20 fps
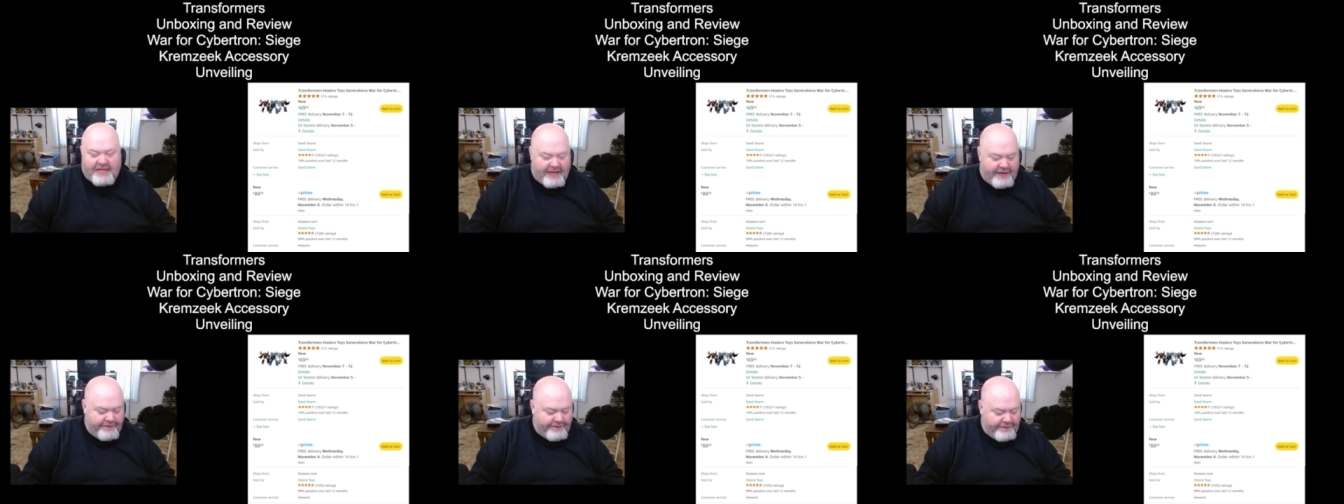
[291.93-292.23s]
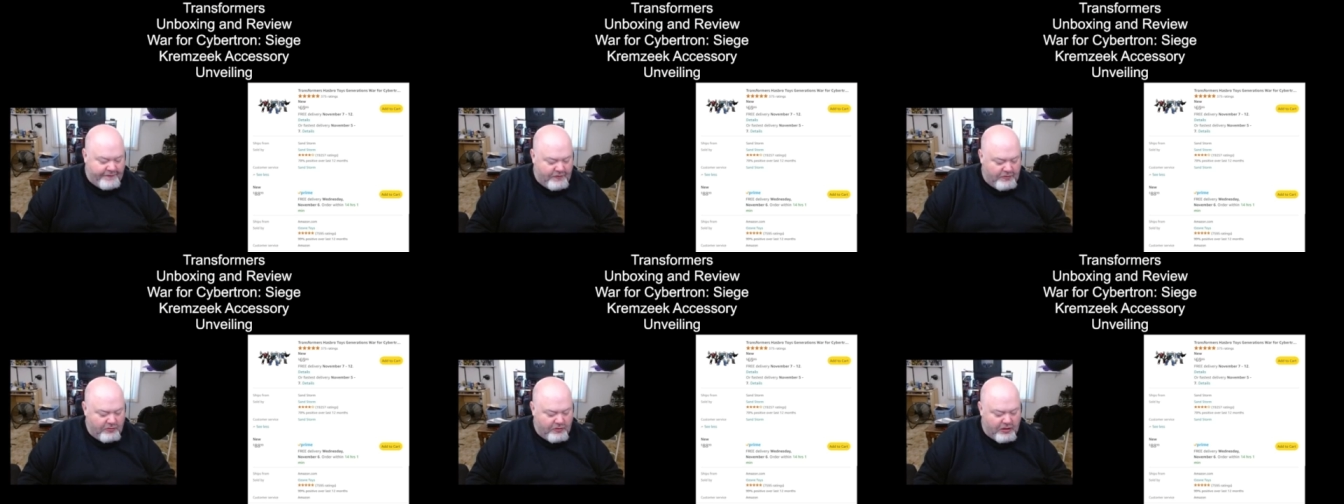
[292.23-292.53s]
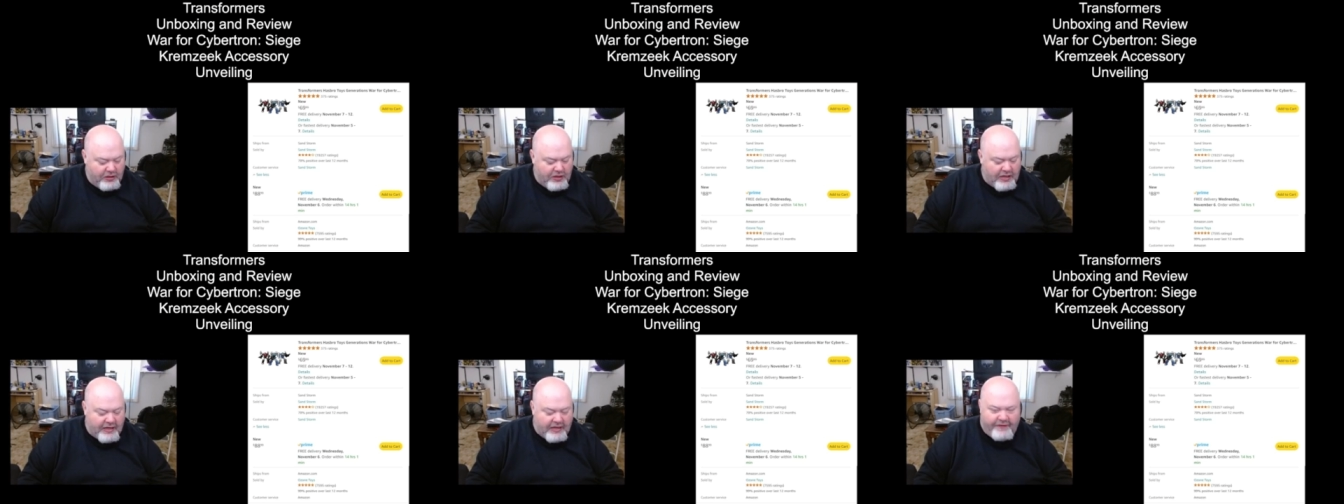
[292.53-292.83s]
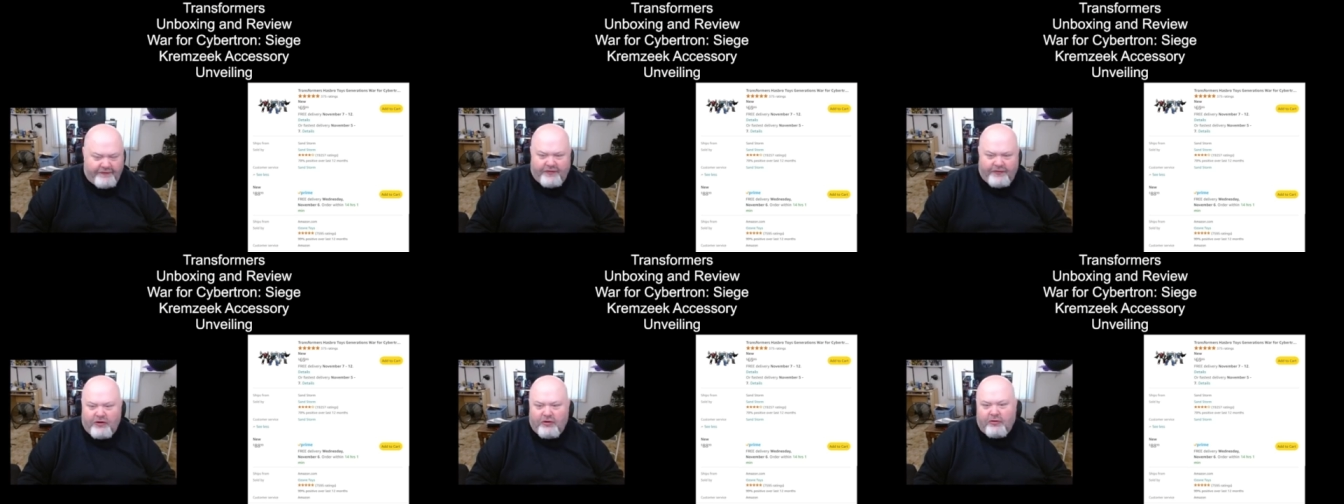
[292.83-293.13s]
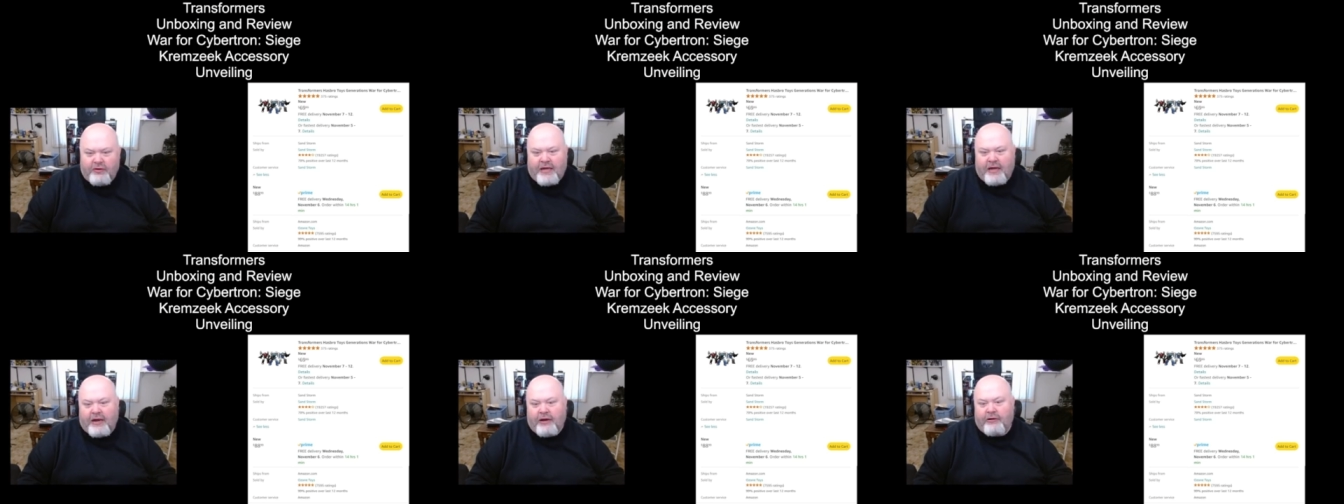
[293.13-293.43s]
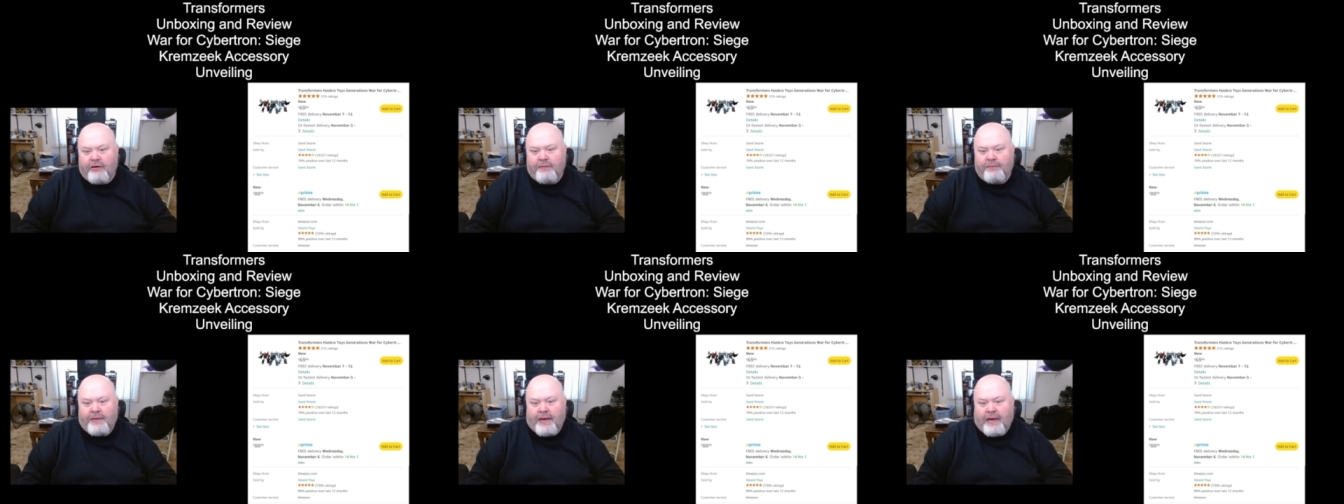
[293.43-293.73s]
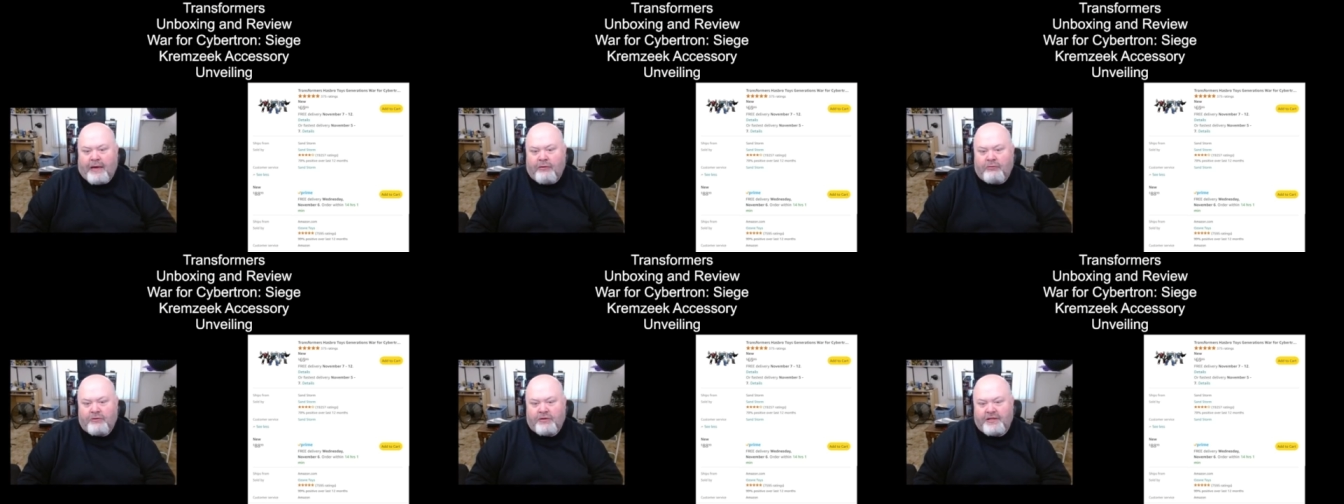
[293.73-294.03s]
if you are not if you don't care
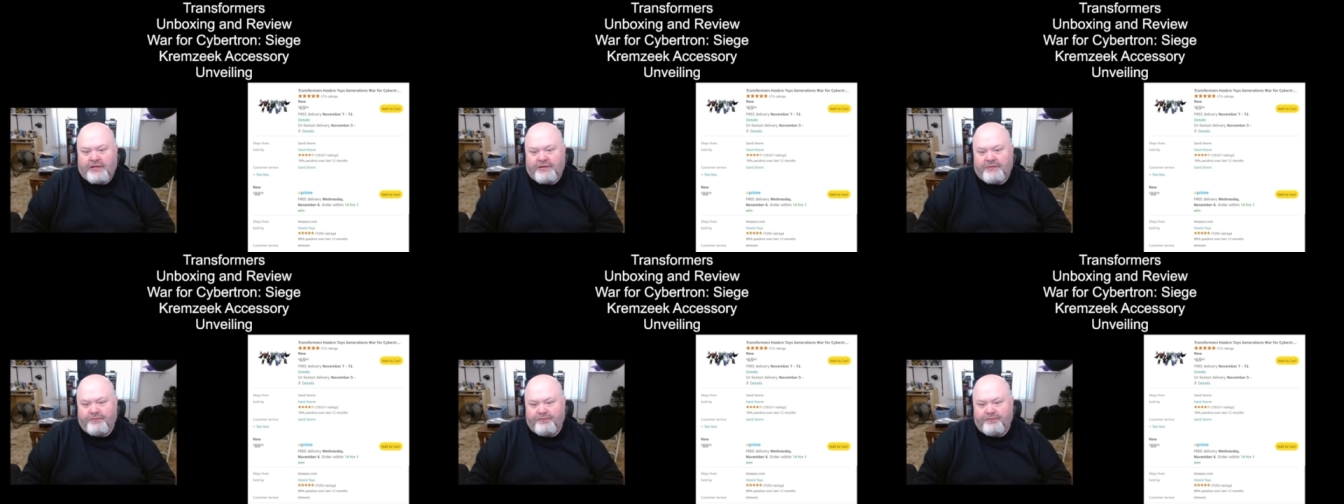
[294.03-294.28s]
about